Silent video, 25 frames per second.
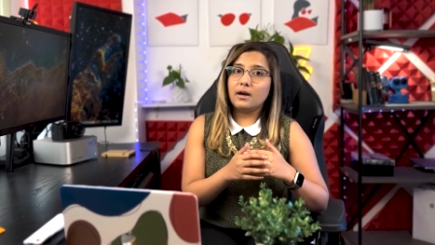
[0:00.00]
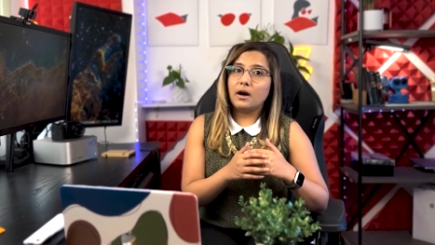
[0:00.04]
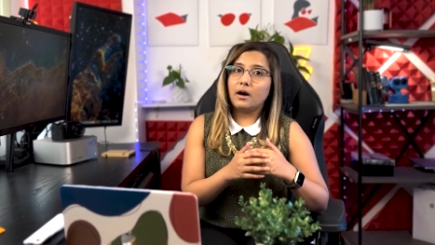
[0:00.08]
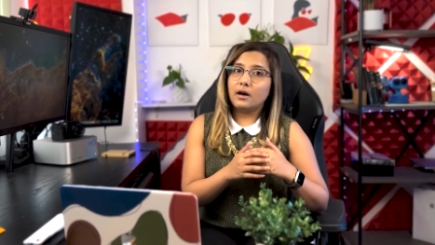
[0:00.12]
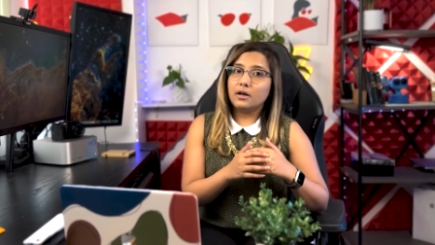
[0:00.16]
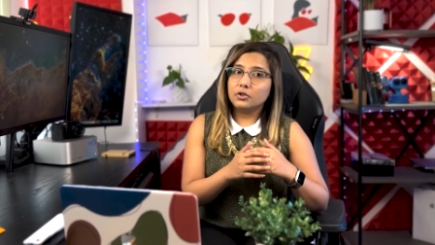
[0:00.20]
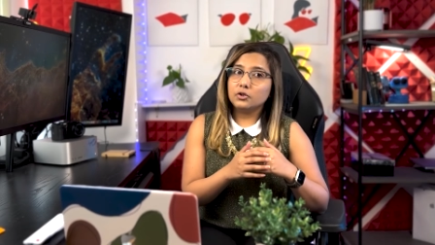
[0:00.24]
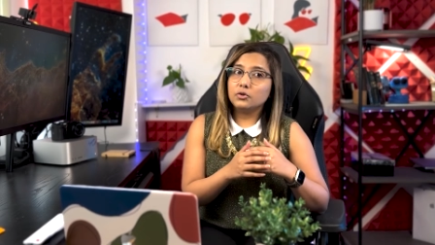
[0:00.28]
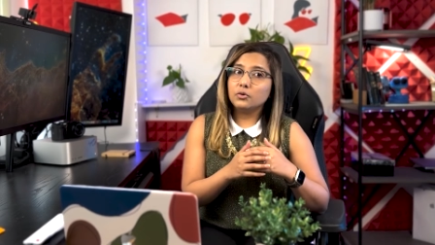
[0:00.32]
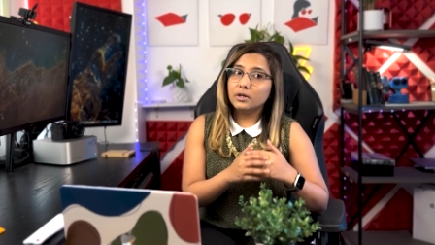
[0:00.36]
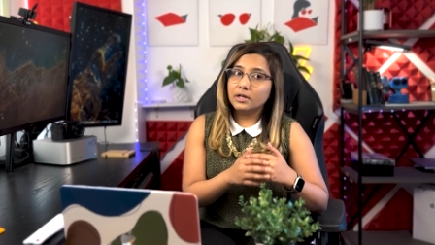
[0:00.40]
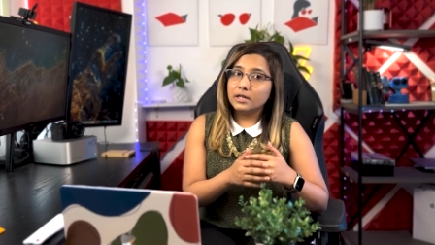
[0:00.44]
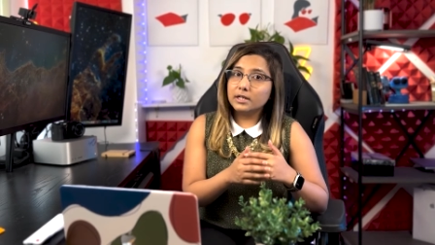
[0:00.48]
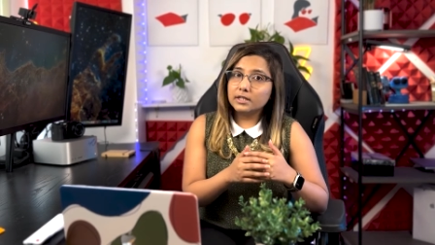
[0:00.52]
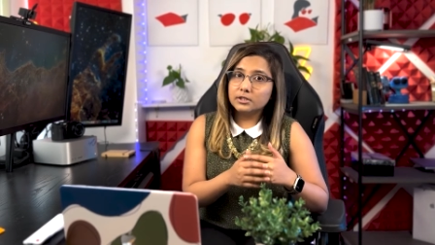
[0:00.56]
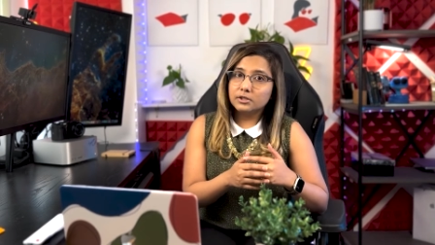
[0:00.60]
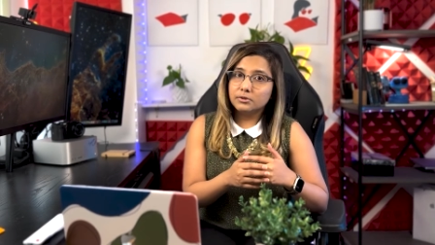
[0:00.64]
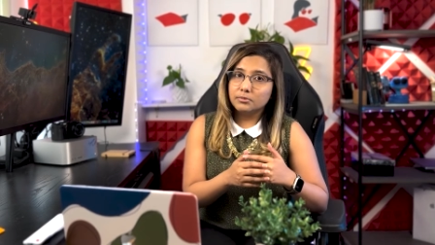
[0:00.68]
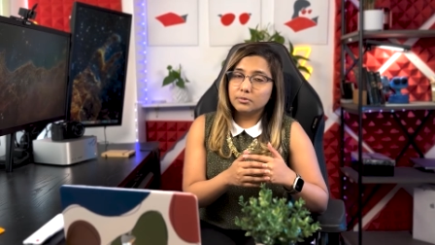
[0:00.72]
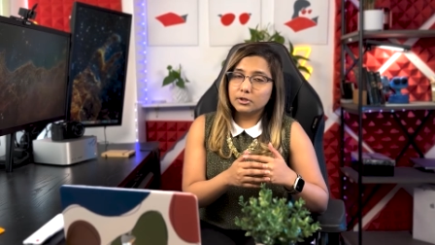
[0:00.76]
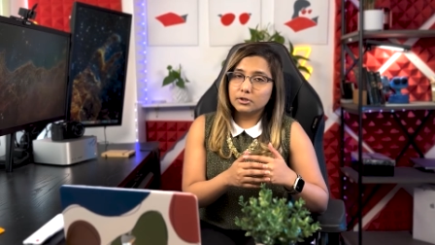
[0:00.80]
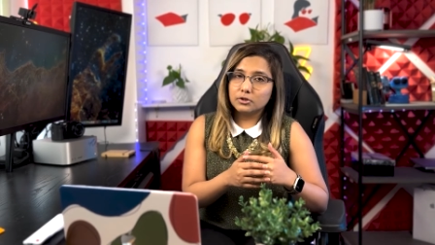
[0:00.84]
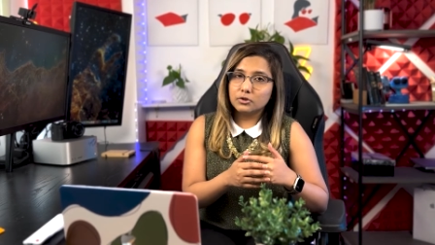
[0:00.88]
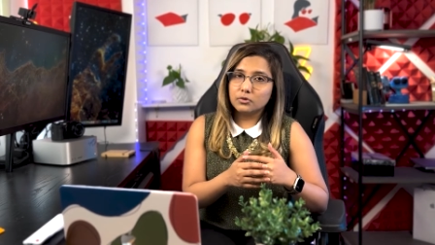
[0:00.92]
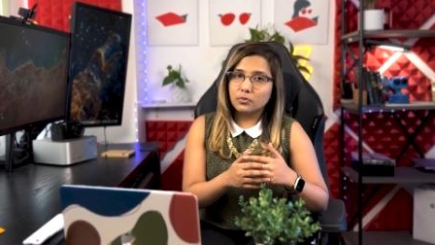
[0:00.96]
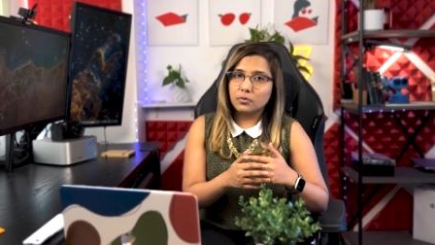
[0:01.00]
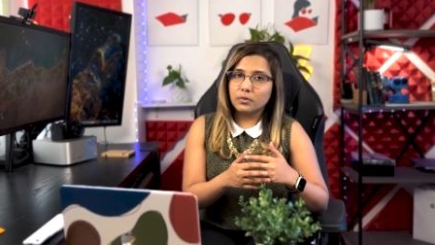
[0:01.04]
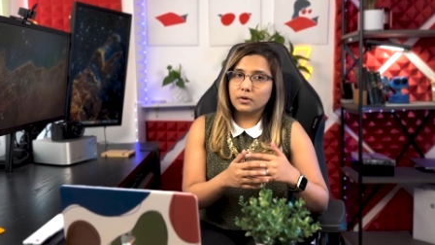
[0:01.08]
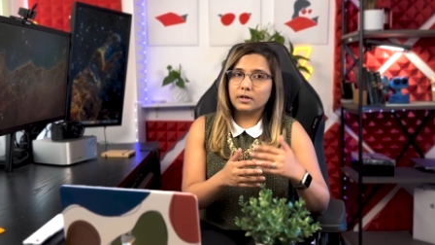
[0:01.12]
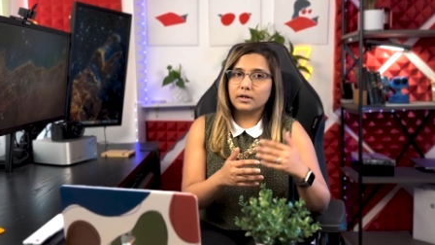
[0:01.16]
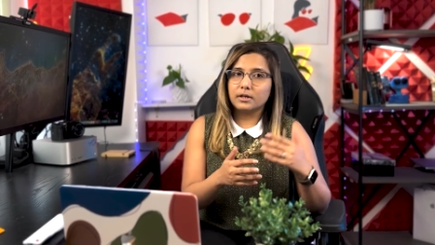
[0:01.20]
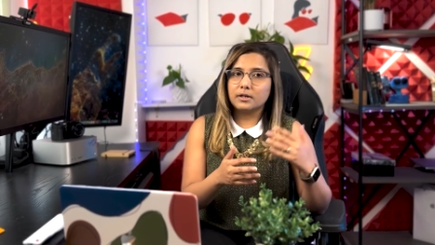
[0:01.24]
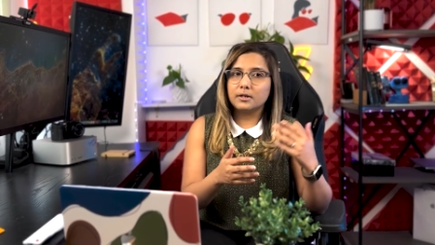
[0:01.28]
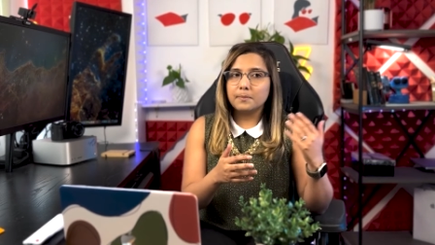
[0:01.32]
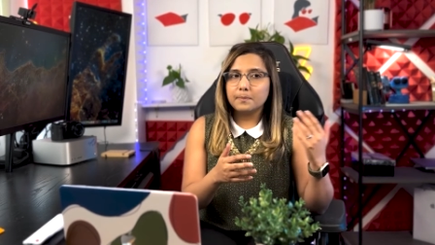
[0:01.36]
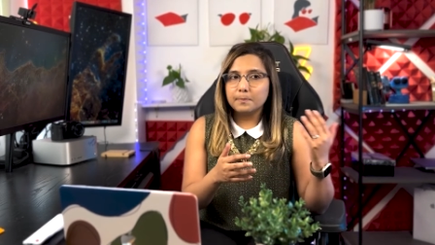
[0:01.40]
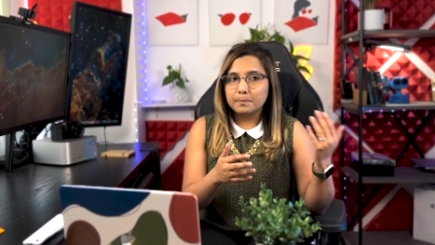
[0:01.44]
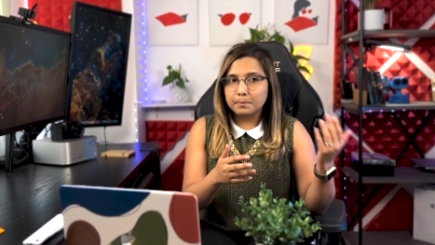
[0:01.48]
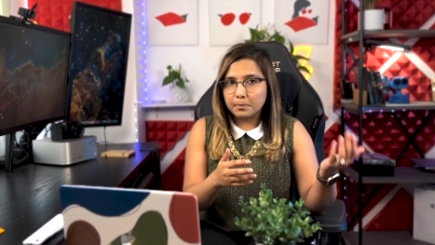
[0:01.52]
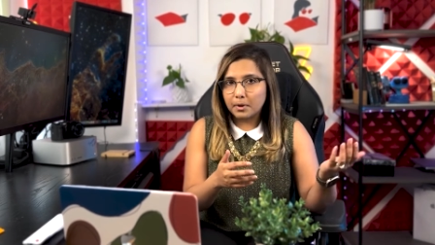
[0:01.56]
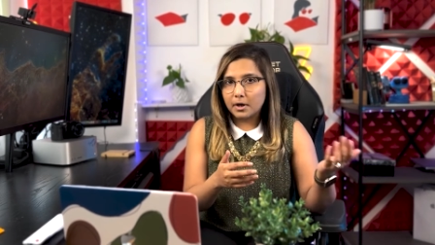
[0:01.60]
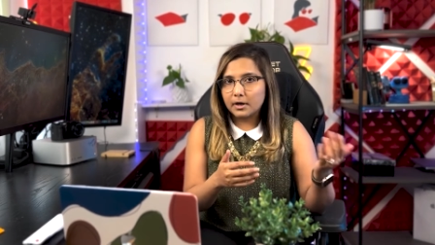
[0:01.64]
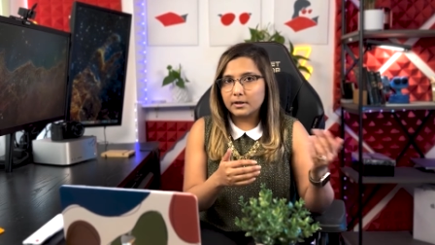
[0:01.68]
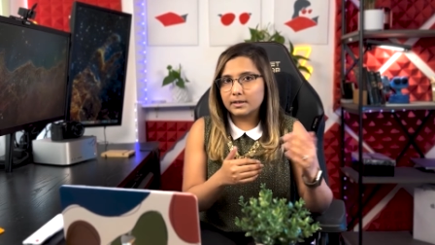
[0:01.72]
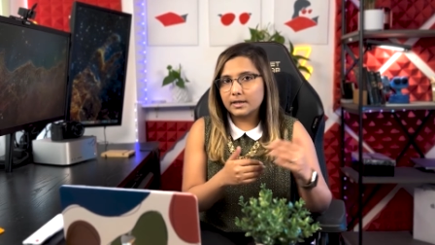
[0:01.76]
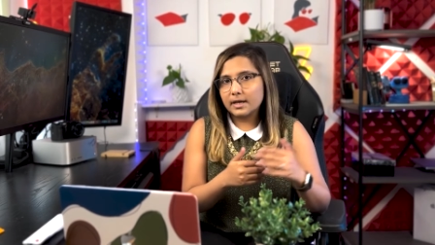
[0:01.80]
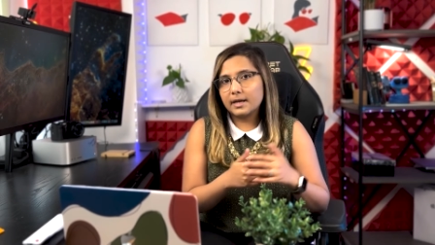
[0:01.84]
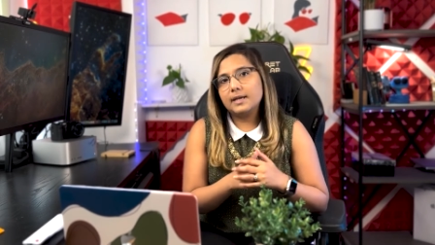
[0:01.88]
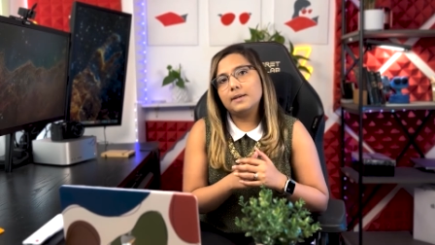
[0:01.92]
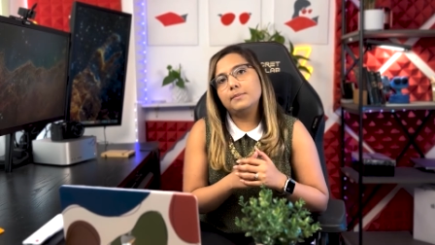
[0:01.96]
are you eligible to work
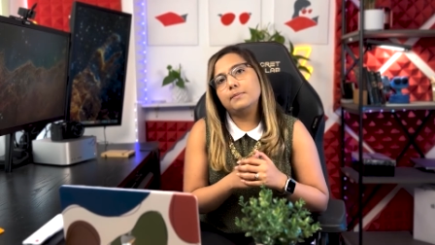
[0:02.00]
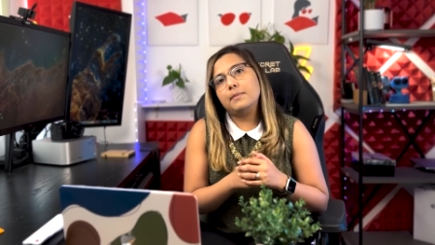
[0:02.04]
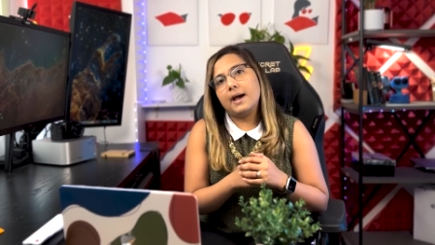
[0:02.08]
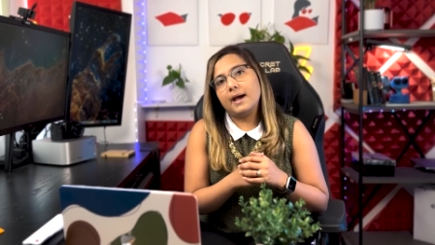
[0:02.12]
part time